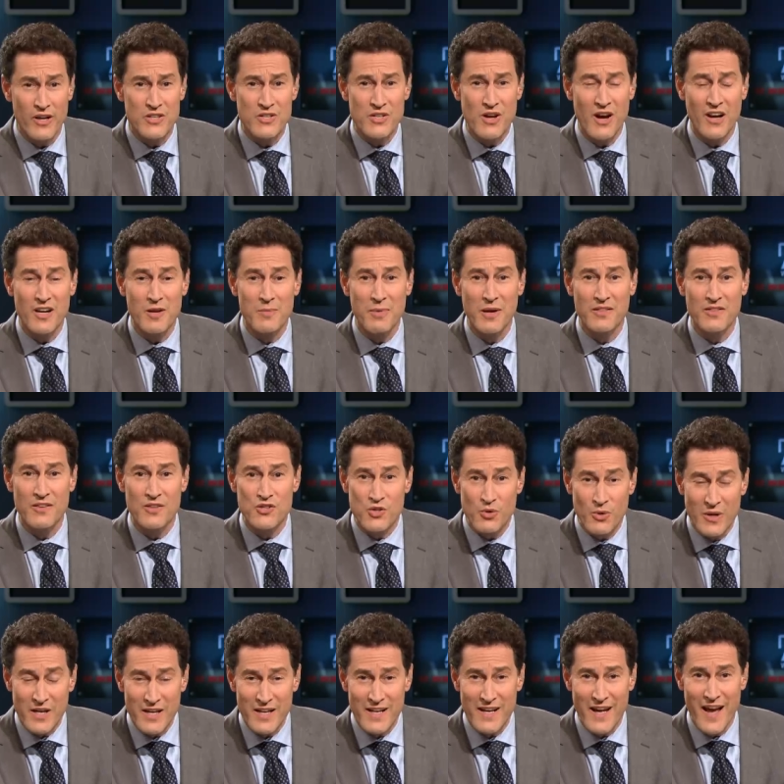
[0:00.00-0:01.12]
to talk about the
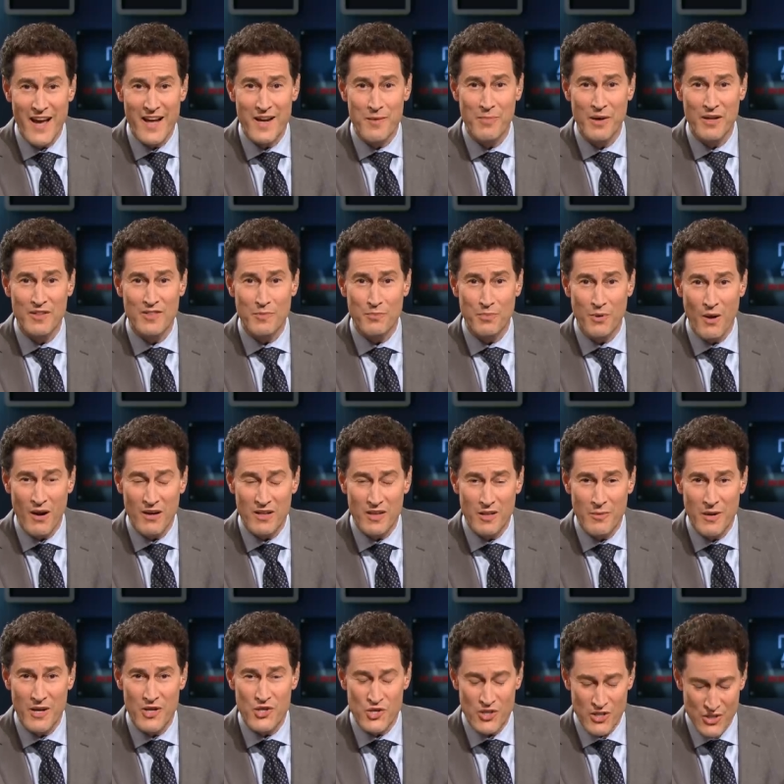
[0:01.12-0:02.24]
treaty and about the
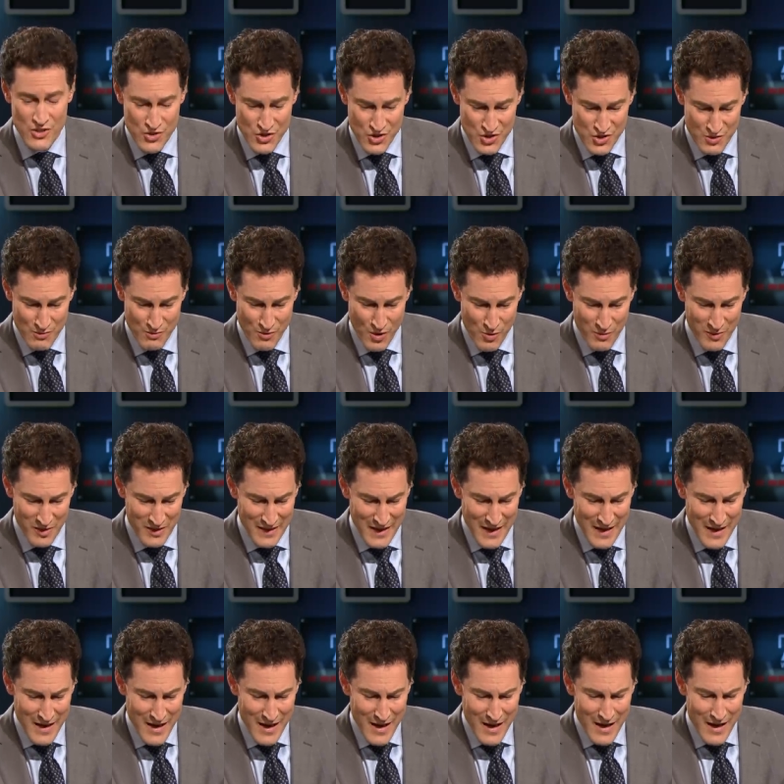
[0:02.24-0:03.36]
proclamation in just a moment.
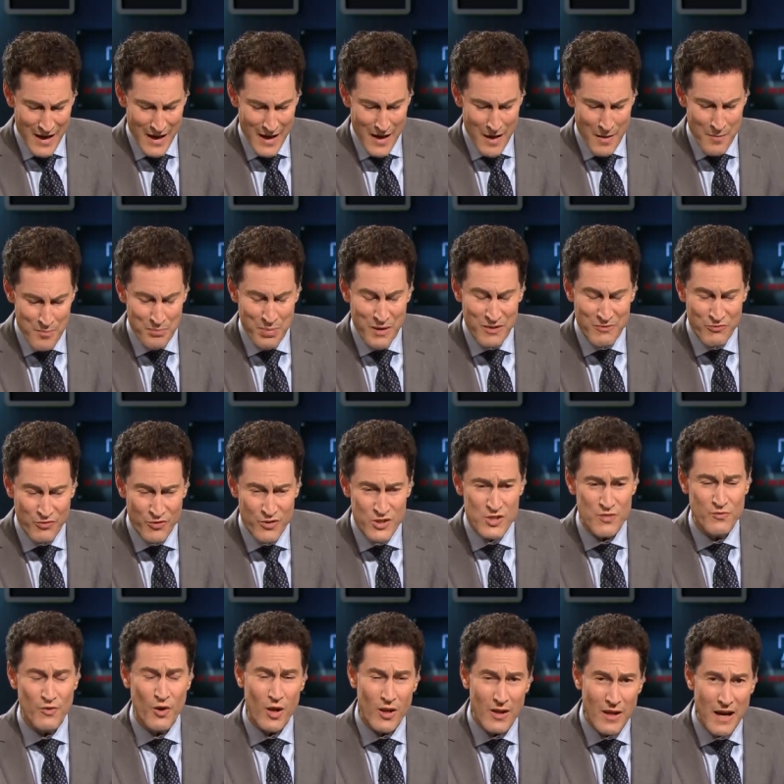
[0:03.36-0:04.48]
Uh, but first
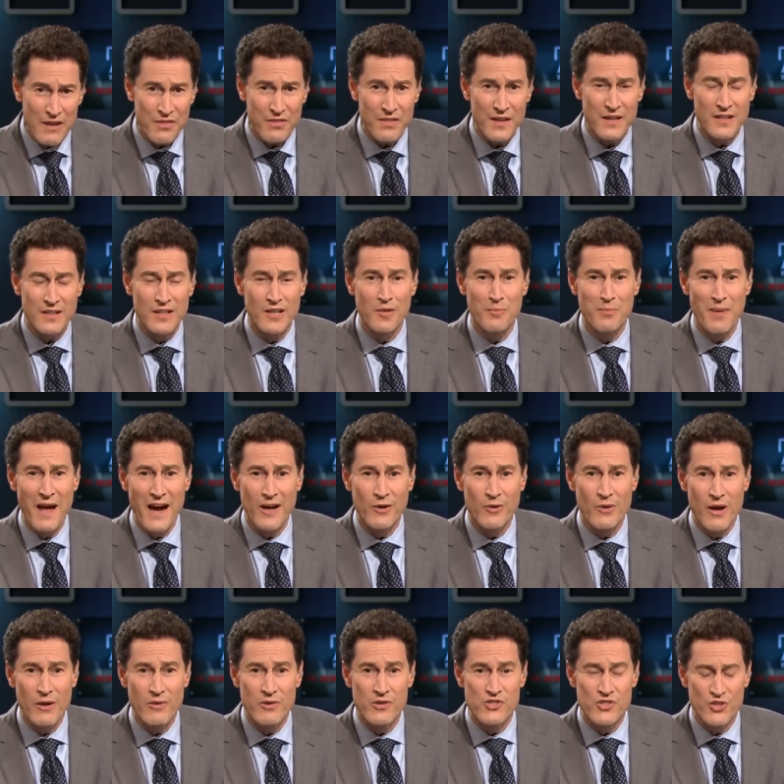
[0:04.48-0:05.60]
of all, I think a little
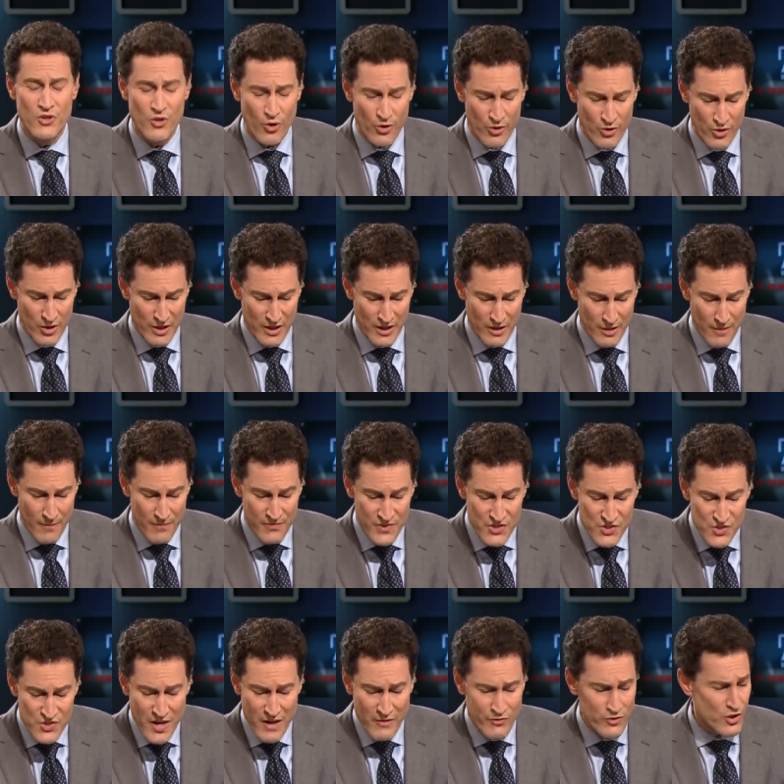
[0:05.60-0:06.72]
background is in order here. The
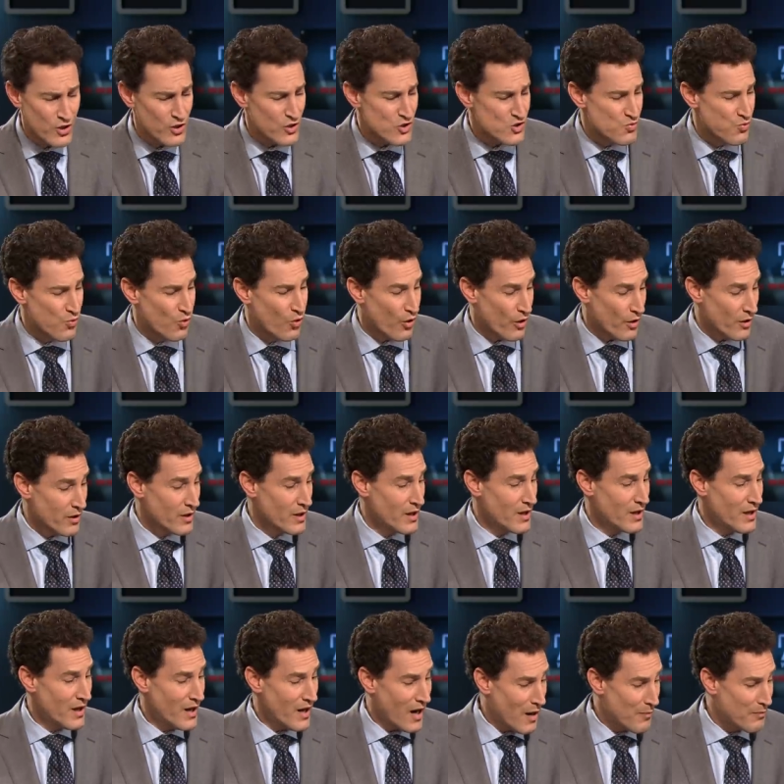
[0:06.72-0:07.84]
Seven Years' War,
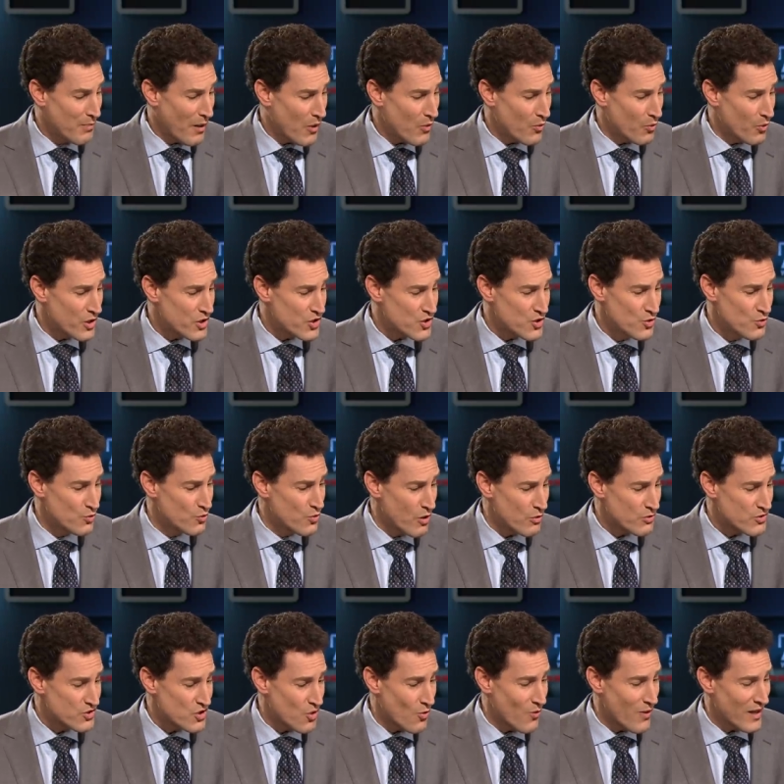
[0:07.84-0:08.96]
about which you
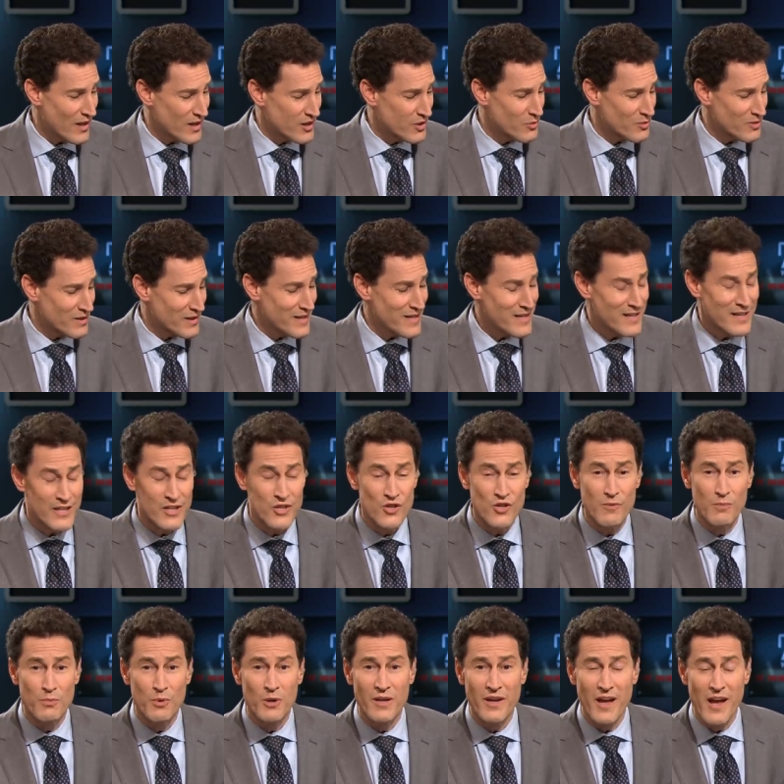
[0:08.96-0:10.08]
wrote so eloquently in your
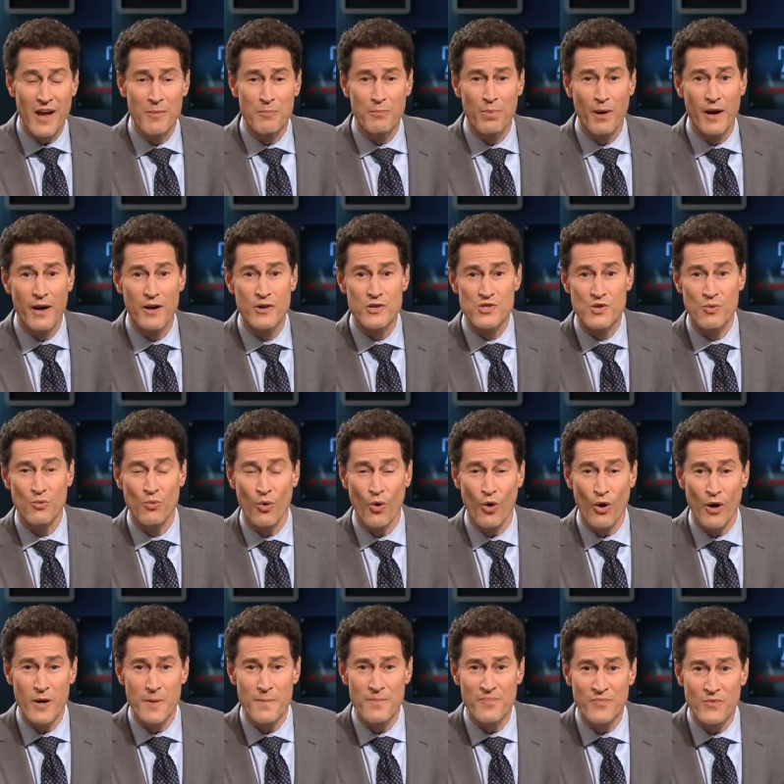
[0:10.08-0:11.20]
book, Empires of
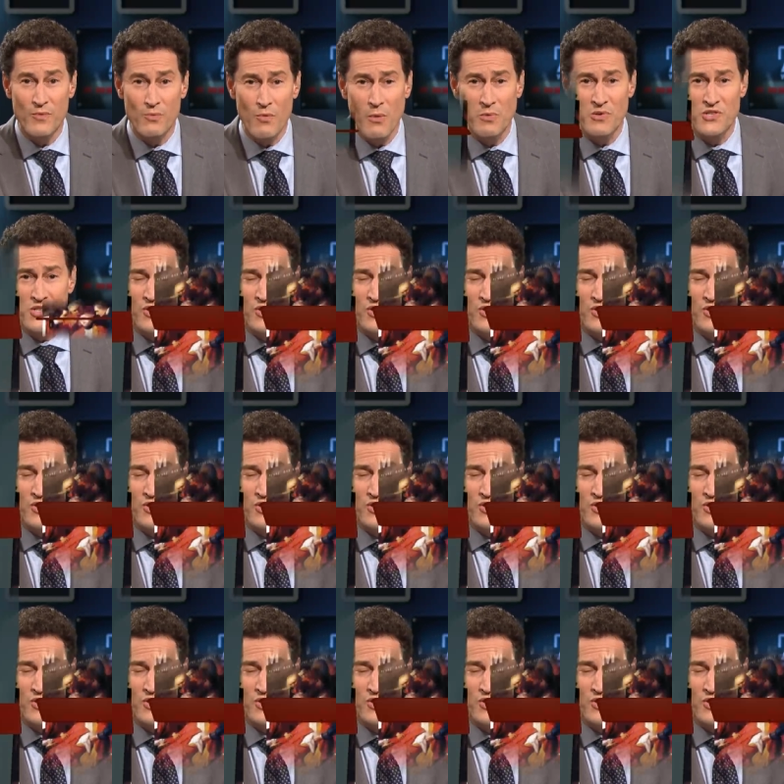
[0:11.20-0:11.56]
War. Thank what you. was